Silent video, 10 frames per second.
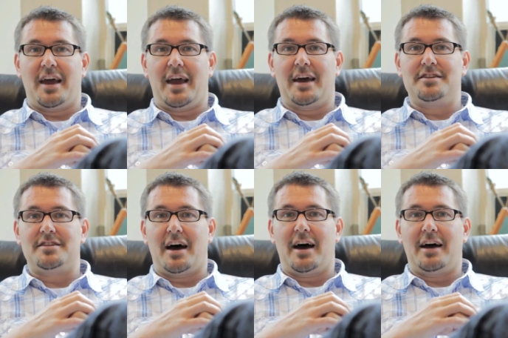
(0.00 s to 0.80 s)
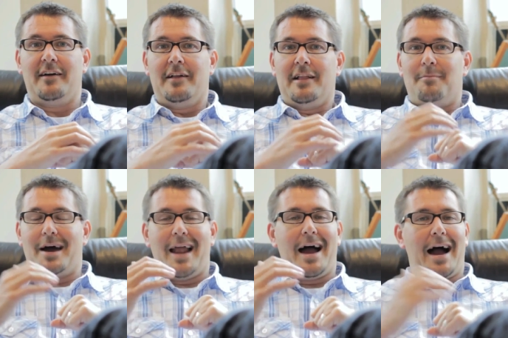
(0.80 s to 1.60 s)
And
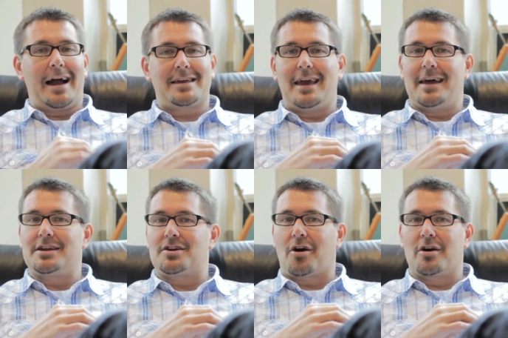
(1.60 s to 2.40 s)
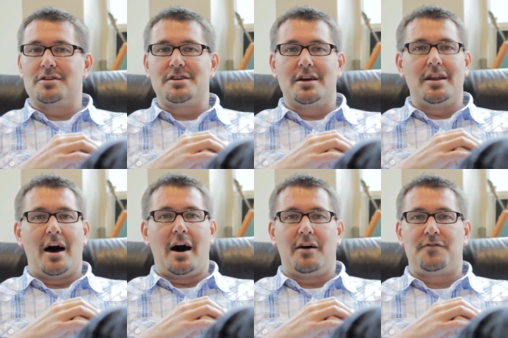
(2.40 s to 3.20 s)
man, I can't encourage you
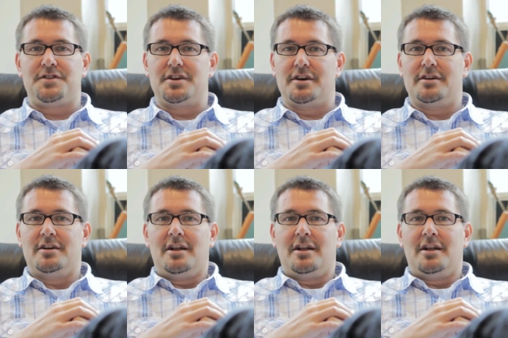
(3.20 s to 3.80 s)
enough to,